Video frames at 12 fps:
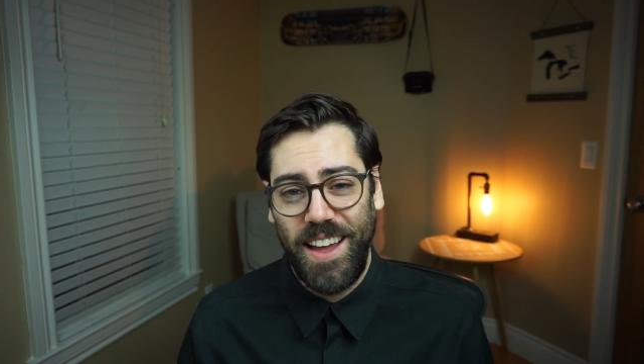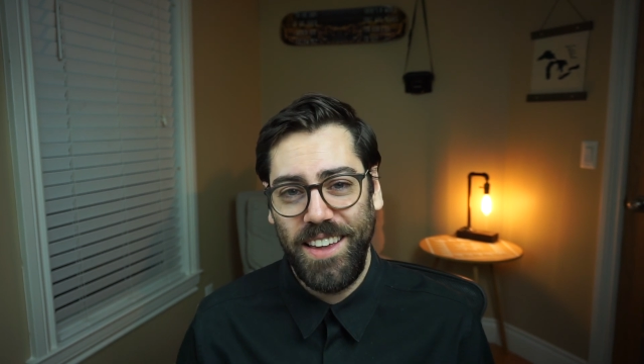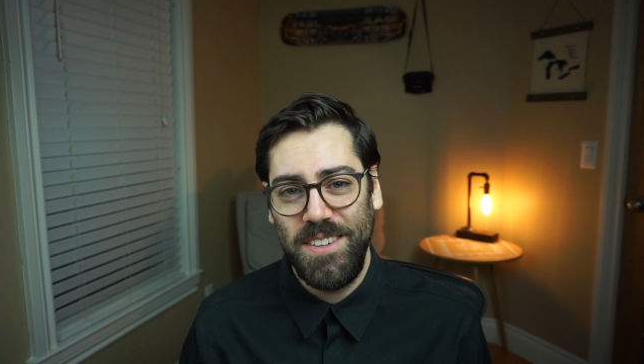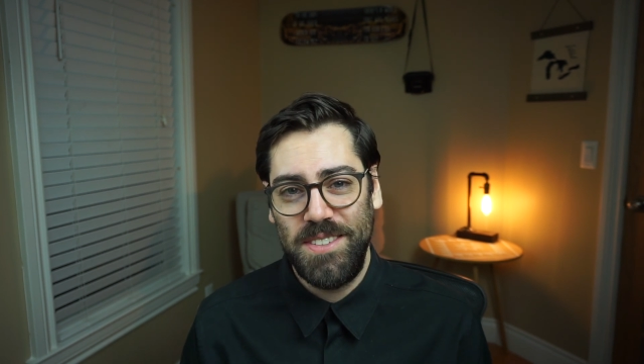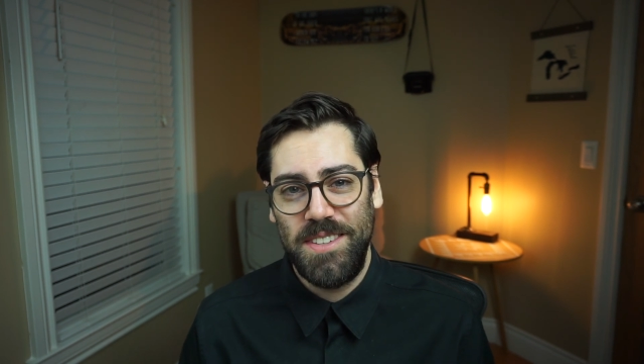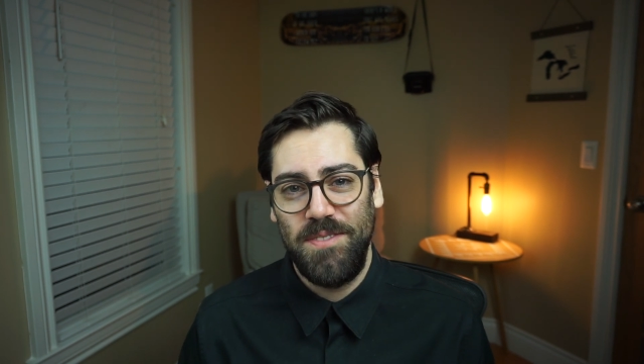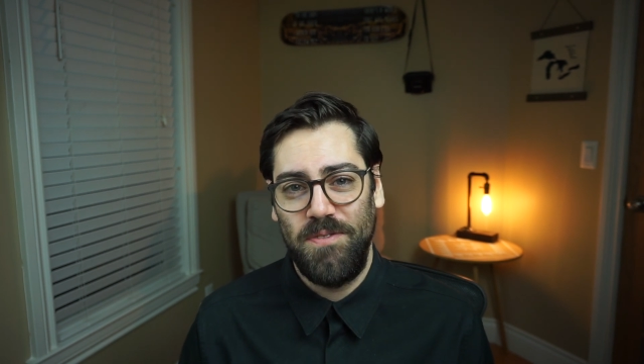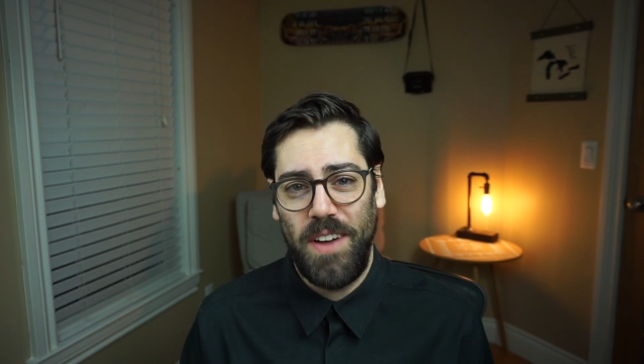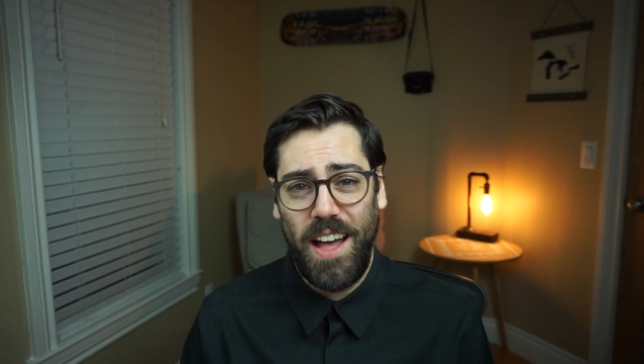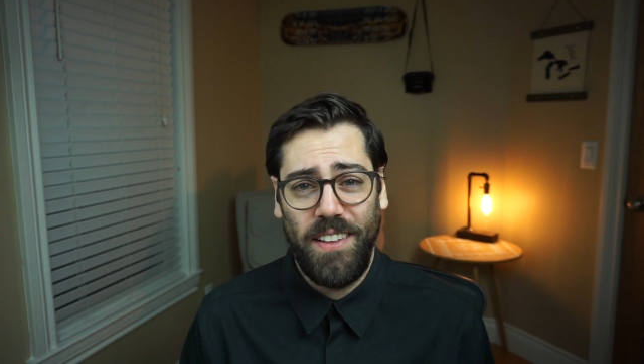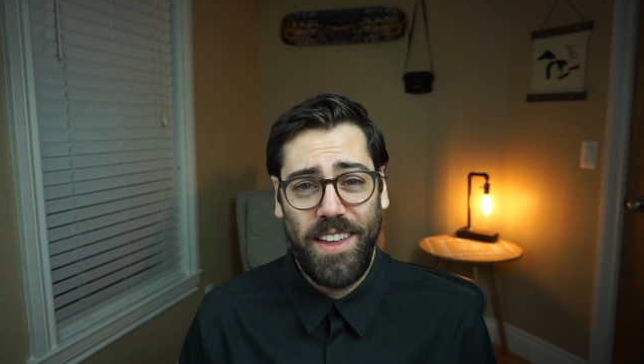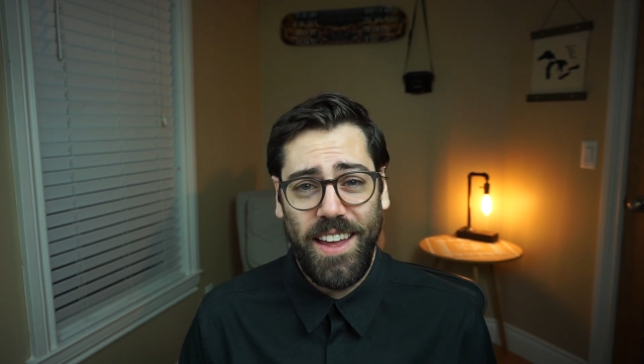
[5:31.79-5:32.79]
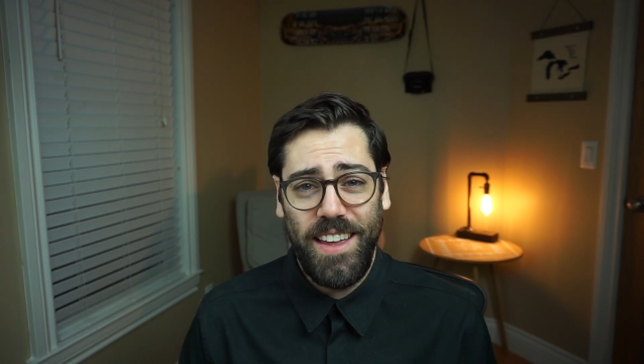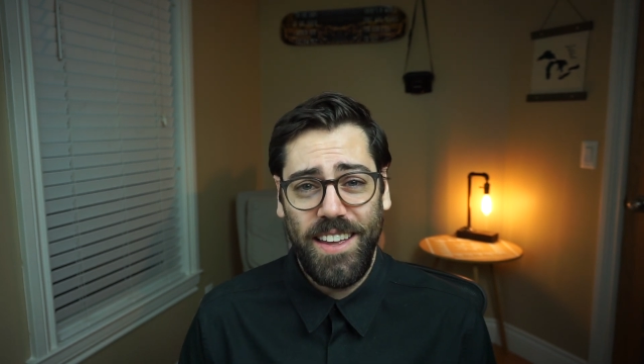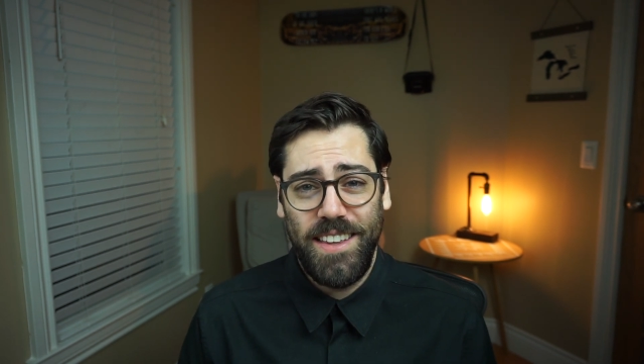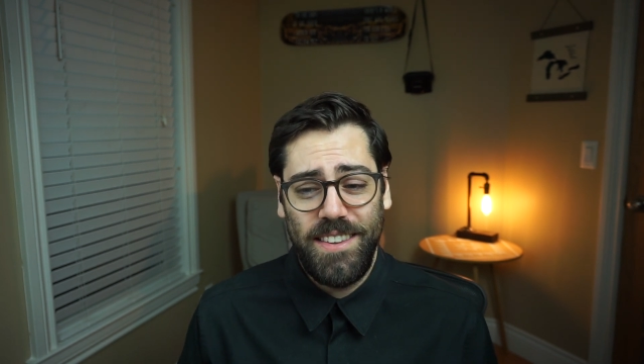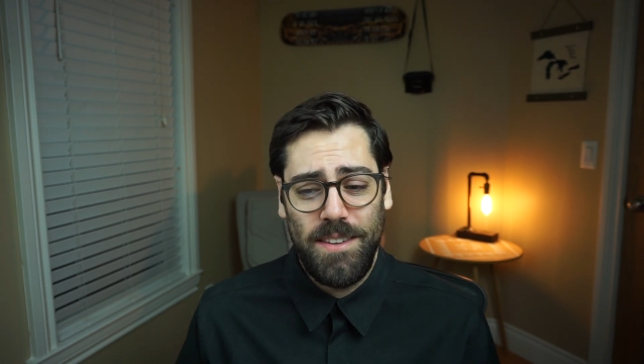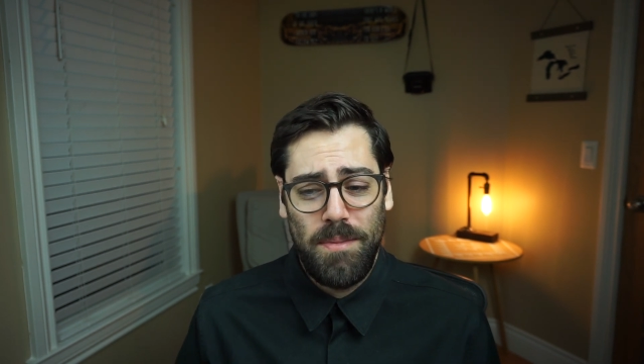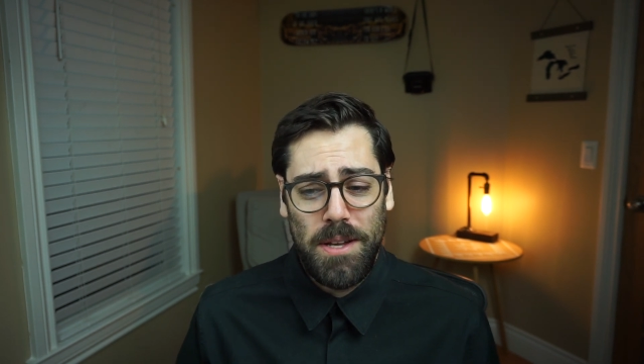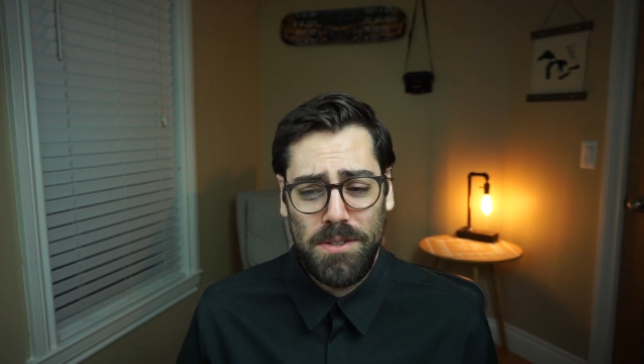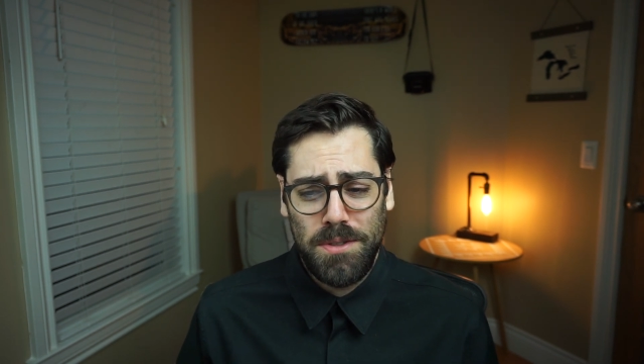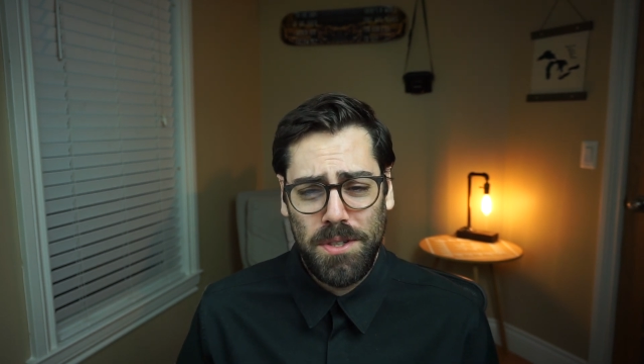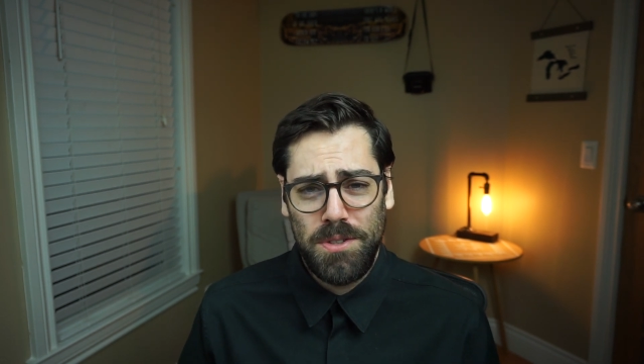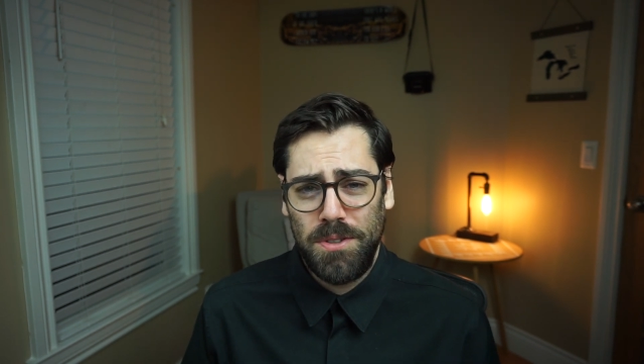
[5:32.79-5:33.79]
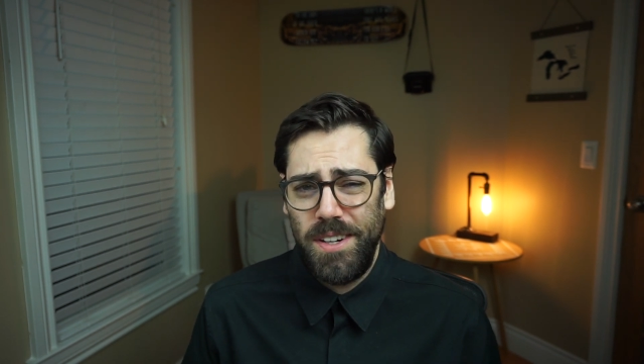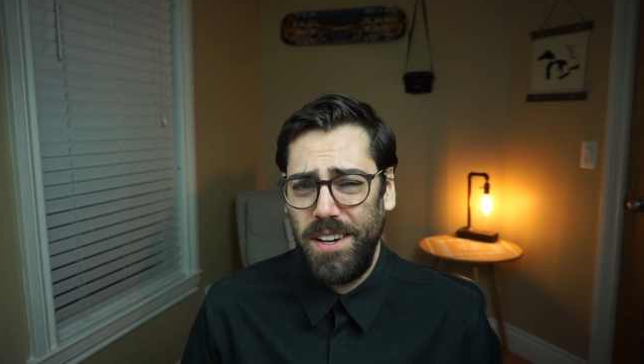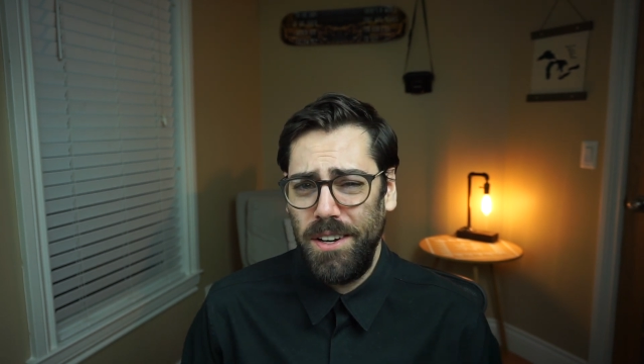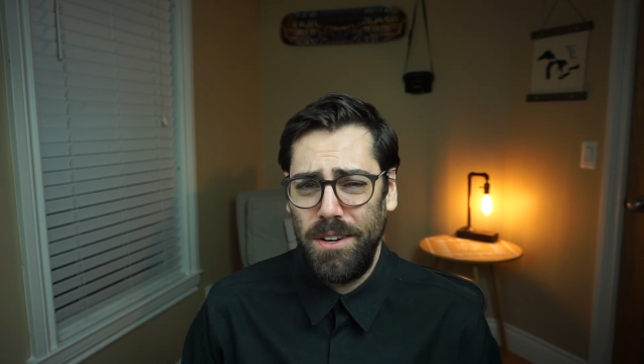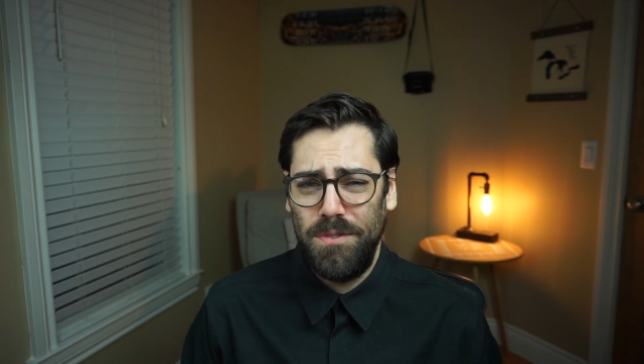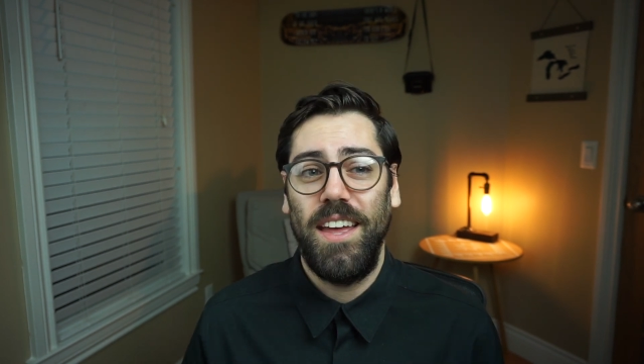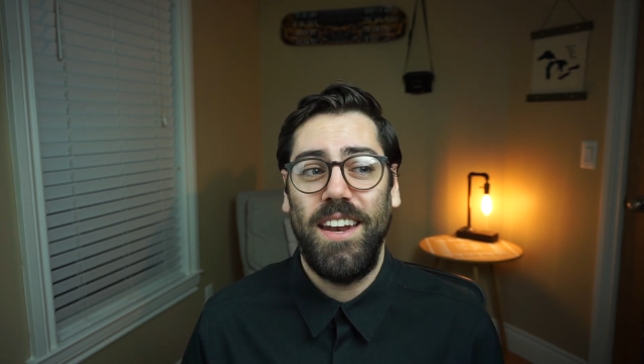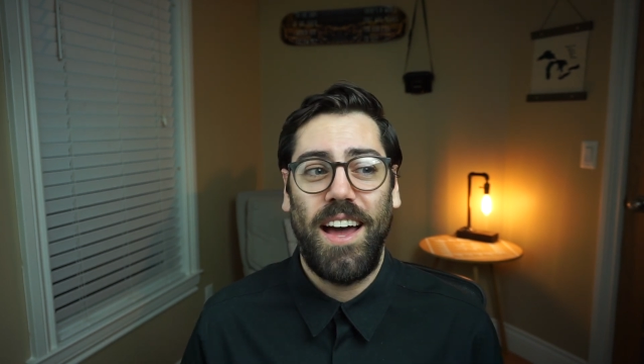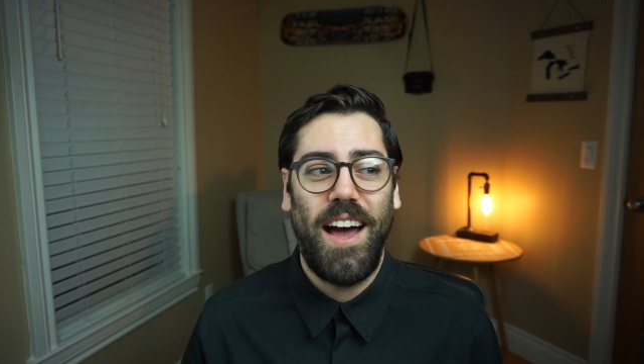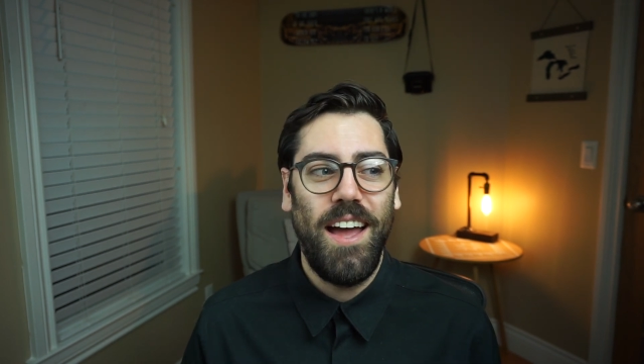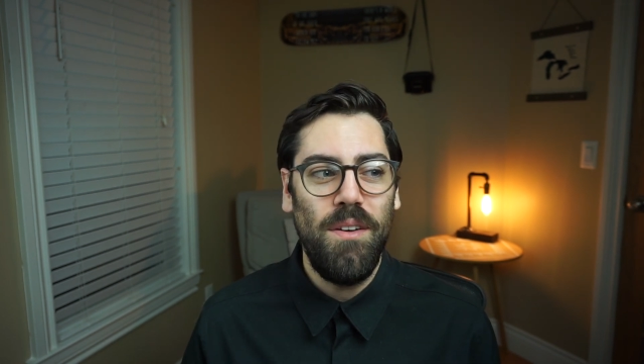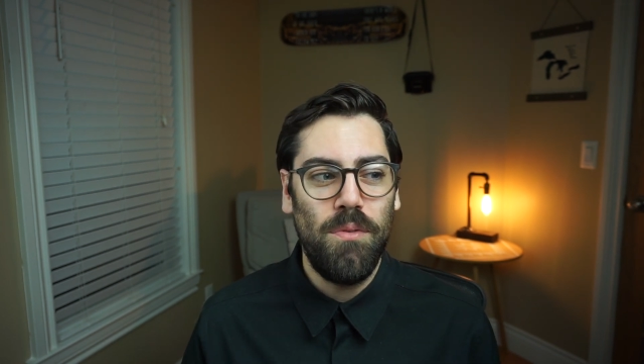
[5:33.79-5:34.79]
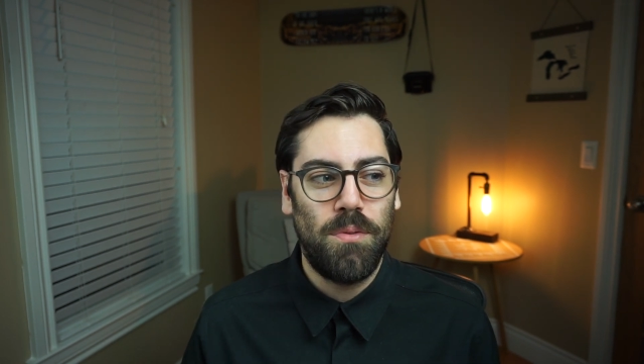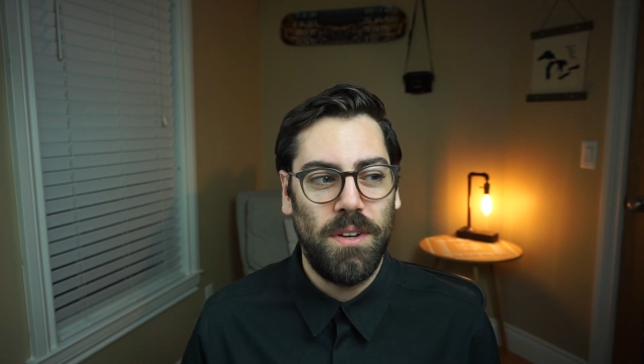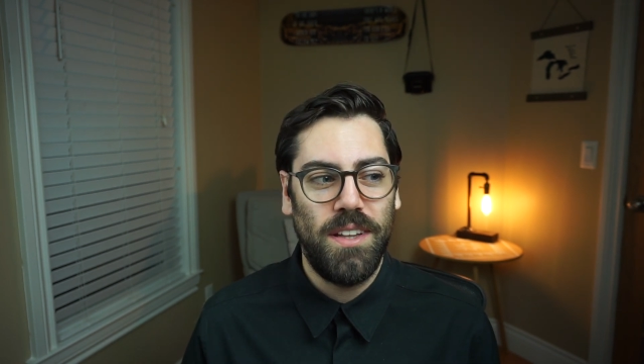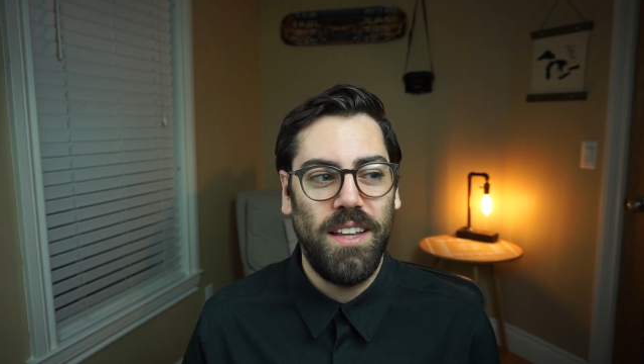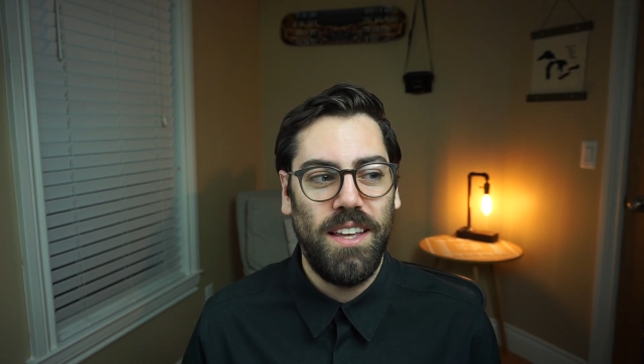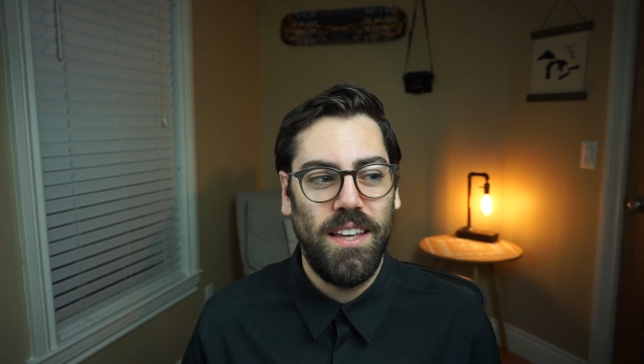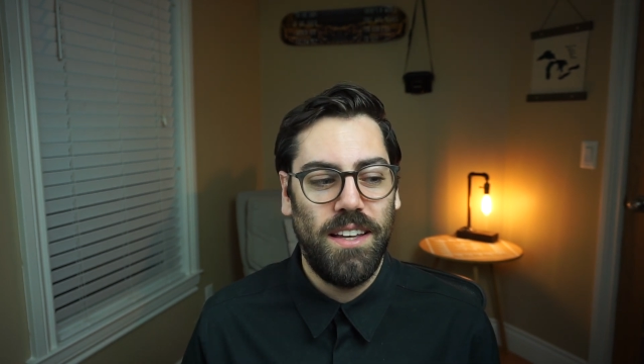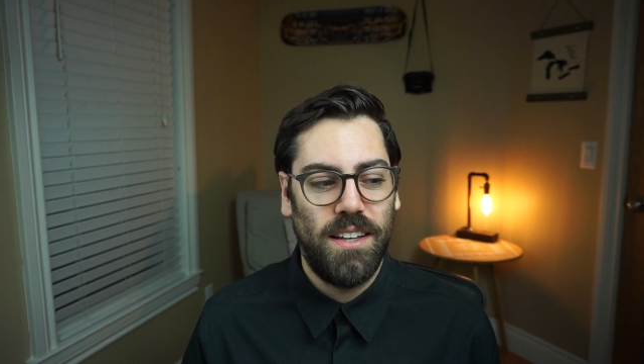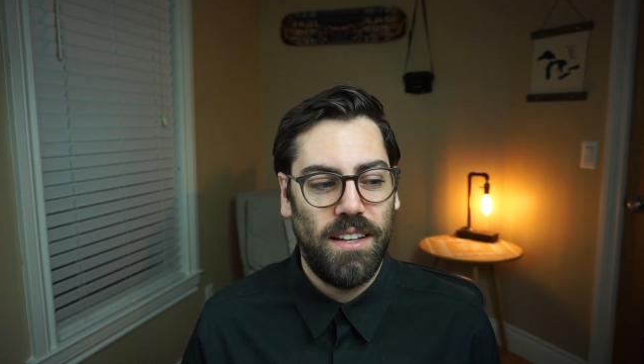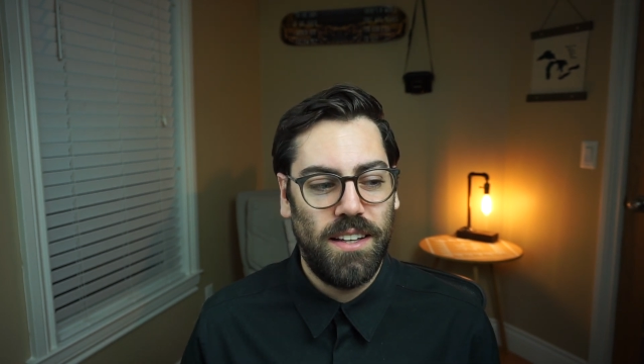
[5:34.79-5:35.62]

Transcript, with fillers: I used to valet in the Metro Detroit area, and I really